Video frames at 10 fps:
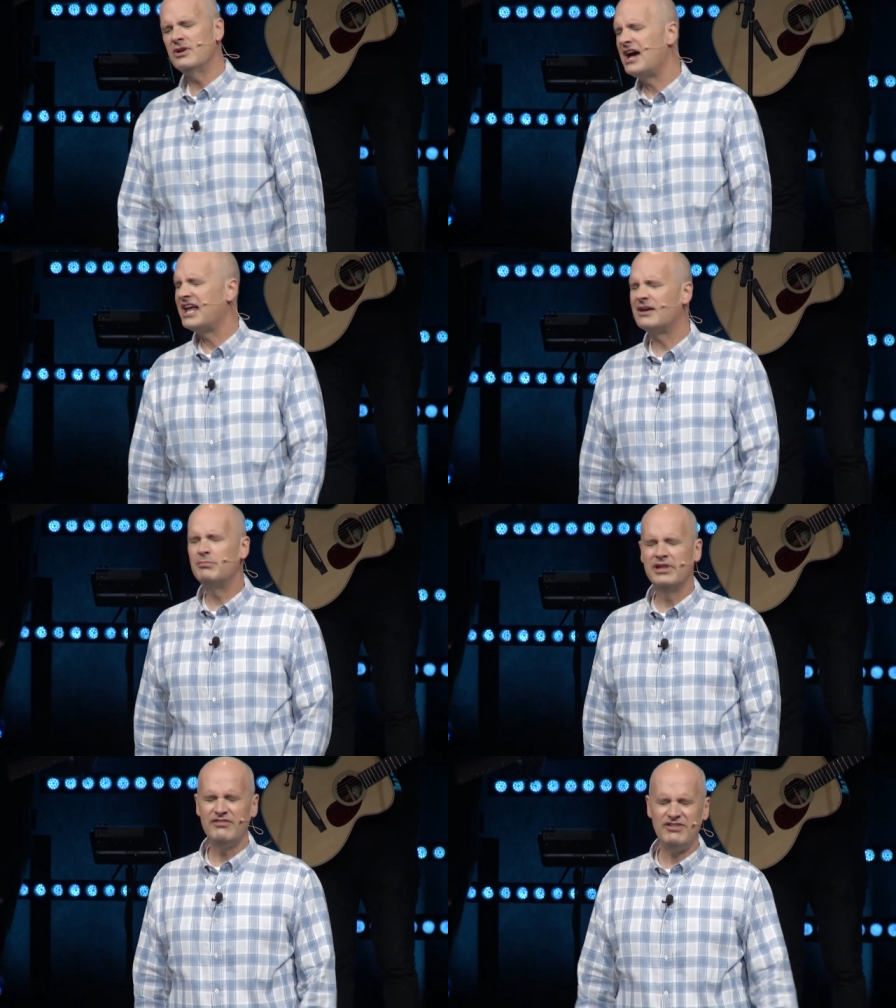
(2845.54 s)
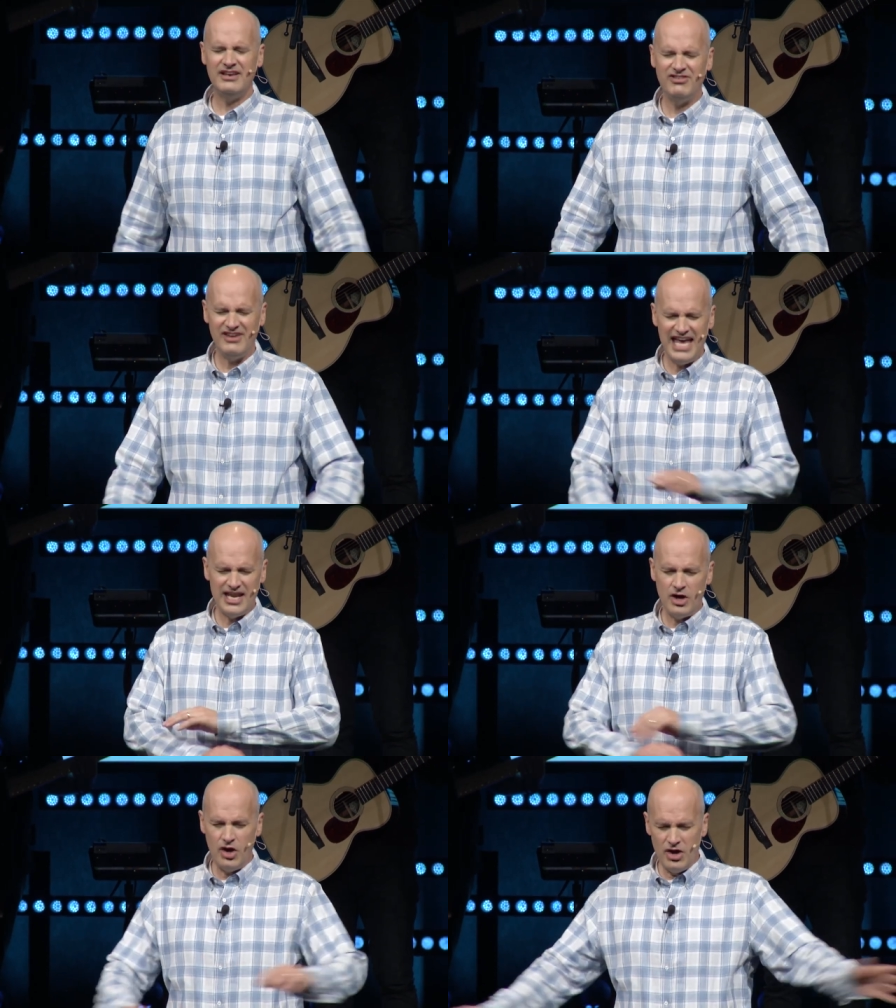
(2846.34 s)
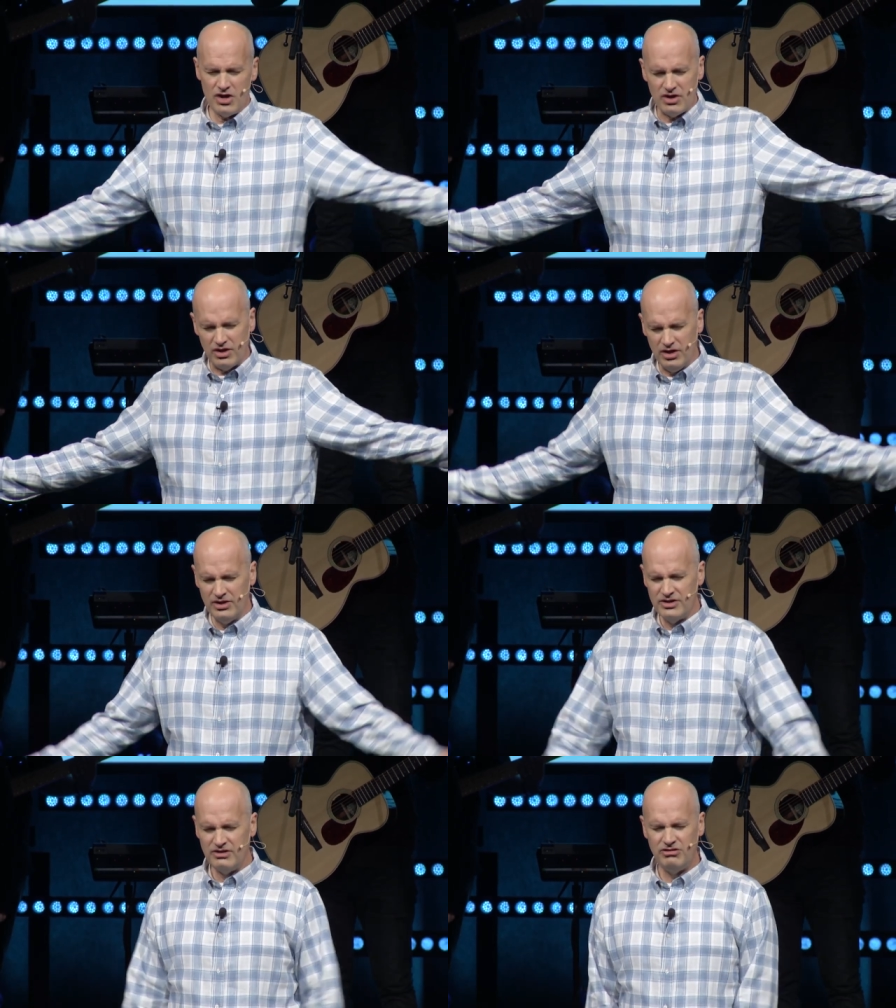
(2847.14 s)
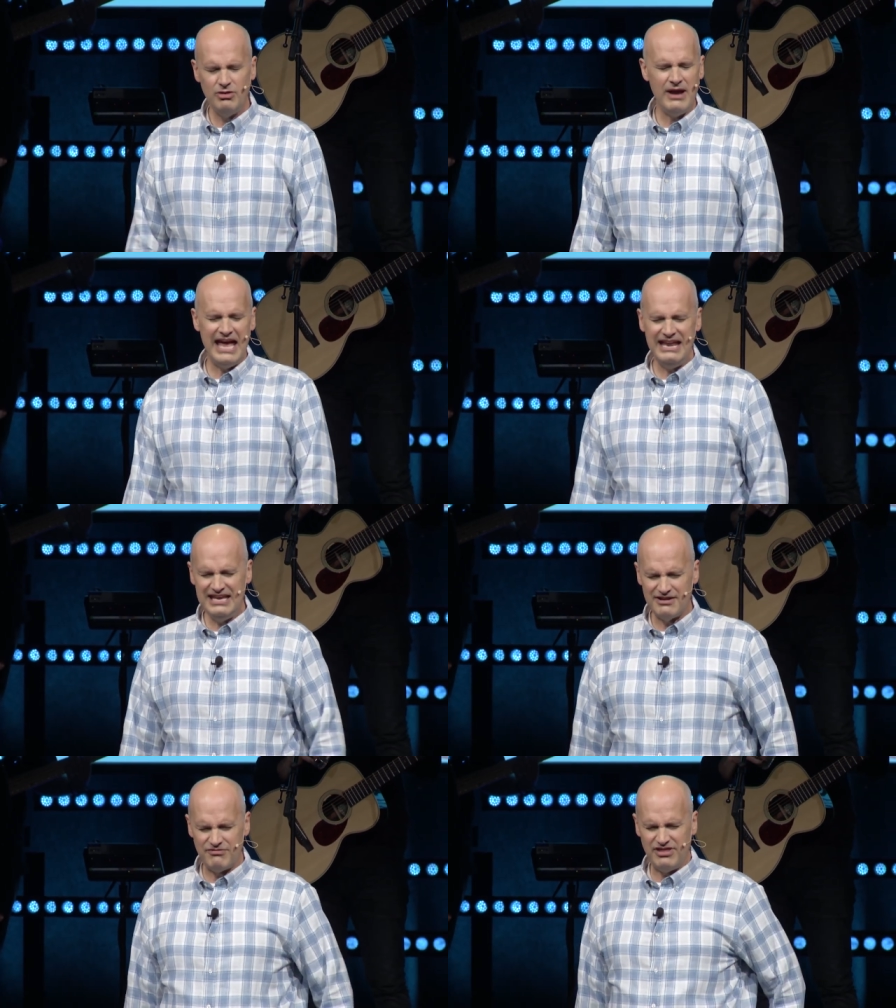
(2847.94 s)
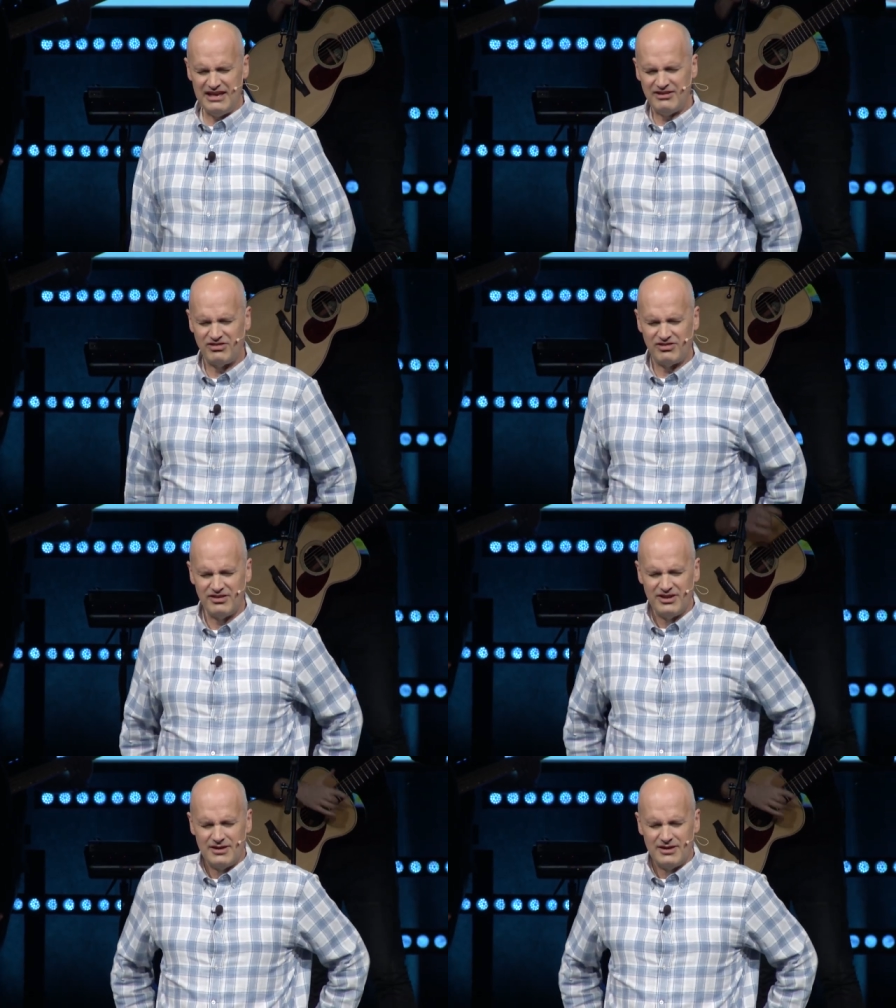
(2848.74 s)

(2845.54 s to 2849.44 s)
not oblivious at all to any of this,